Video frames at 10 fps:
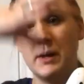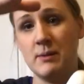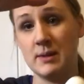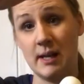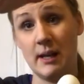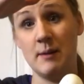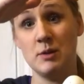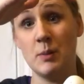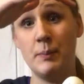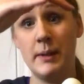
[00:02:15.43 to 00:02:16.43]
but it was
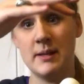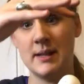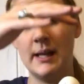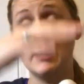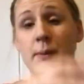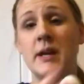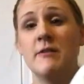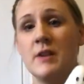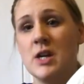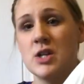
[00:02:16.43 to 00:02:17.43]
a bit slightly
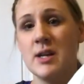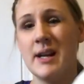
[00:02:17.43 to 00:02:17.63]
bigger version.